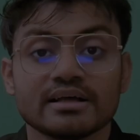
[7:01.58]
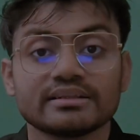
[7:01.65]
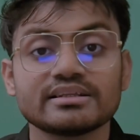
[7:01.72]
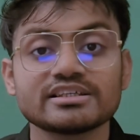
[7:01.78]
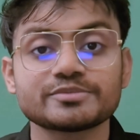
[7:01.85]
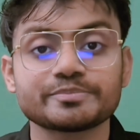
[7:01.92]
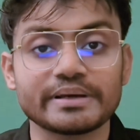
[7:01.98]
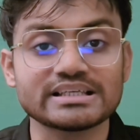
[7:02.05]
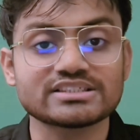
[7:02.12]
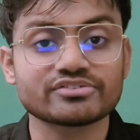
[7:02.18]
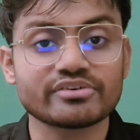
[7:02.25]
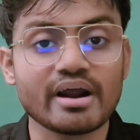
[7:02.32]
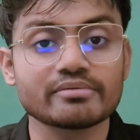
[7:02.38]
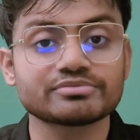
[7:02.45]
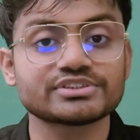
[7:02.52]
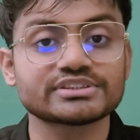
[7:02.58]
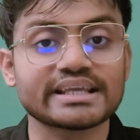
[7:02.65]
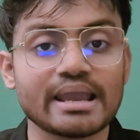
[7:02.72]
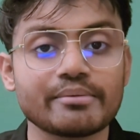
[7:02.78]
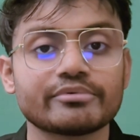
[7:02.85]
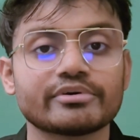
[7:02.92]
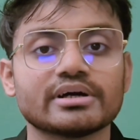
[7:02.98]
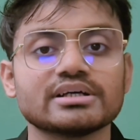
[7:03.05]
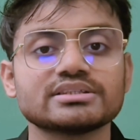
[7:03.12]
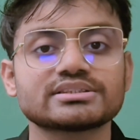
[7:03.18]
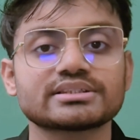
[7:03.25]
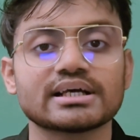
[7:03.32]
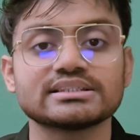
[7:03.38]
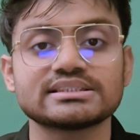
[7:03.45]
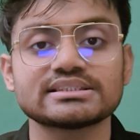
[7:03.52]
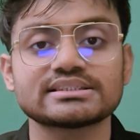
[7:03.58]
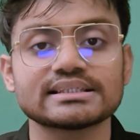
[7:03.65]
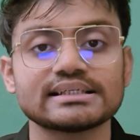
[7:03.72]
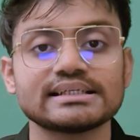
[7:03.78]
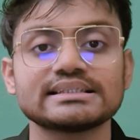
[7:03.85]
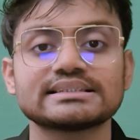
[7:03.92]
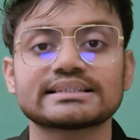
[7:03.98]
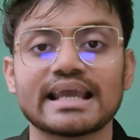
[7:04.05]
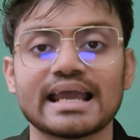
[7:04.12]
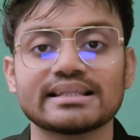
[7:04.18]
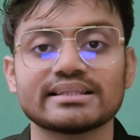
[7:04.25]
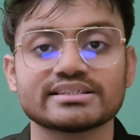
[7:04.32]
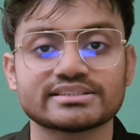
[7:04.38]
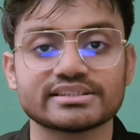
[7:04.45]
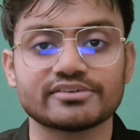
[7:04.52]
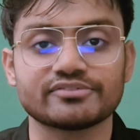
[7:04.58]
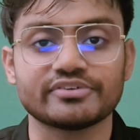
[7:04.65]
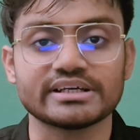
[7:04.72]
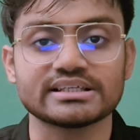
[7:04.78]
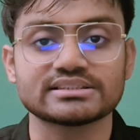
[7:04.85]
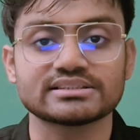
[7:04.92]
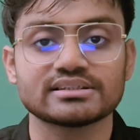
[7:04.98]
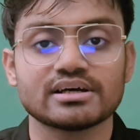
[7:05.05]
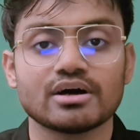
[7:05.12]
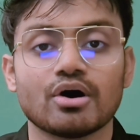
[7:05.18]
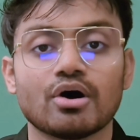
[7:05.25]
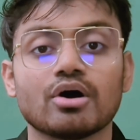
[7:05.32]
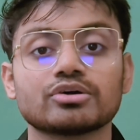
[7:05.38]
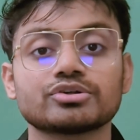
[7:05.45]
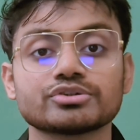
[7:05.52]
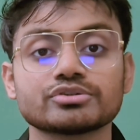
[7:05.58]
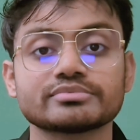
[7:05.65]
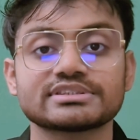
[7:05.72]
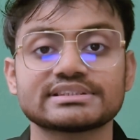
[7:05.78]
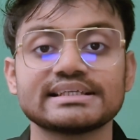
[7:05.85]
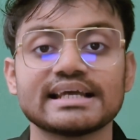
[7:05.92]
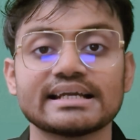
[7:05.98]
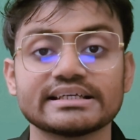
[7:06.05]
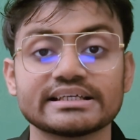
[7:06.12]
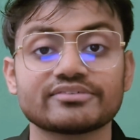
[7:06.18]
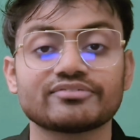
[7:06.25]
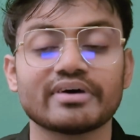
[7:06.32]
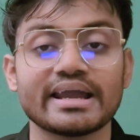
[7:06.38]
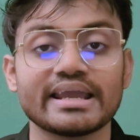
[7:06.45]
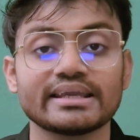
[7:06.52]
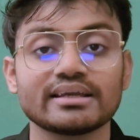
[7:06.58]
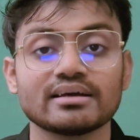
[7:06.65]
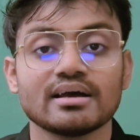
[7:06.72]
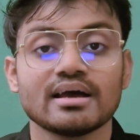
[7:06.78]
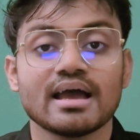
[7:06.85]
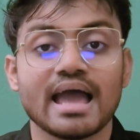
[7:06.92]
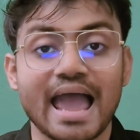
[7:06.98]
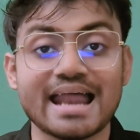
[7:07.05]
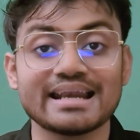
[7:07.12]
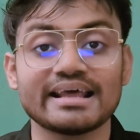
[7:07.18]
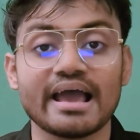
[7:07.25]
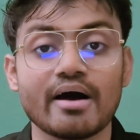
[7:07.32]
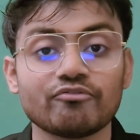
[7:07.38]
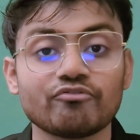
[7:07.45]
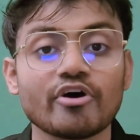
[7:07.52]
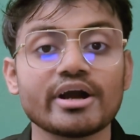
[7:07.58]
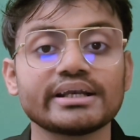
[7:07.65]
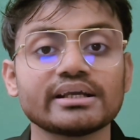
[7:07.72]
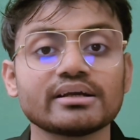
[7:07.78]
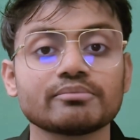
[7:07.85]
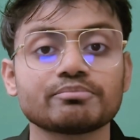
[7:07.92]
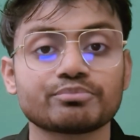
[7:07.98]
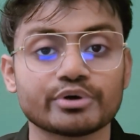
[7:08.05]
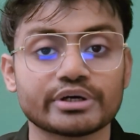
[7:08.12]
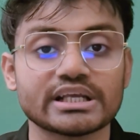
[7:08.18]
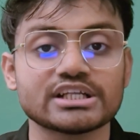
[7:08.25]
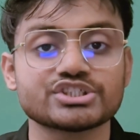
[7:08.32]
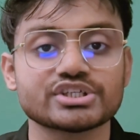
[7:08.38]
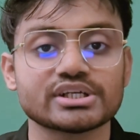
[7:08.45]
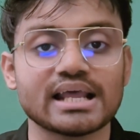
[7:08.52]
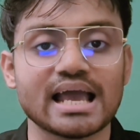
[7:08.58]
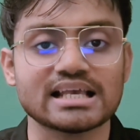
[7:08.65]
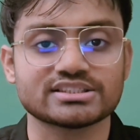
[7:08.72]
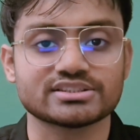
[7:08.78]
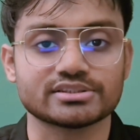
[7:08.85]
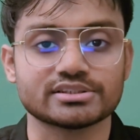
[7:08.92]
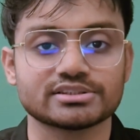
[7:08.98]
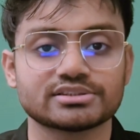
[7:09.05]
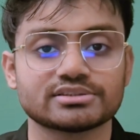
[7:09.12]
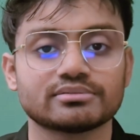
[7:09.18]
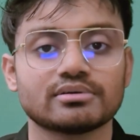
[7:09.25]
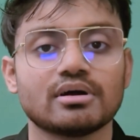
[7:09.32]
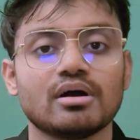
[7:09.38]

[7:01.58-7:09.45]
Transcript: The spacecraft's cameras consistently scanned the surface, autonomously identifying and avoiding potential hazards.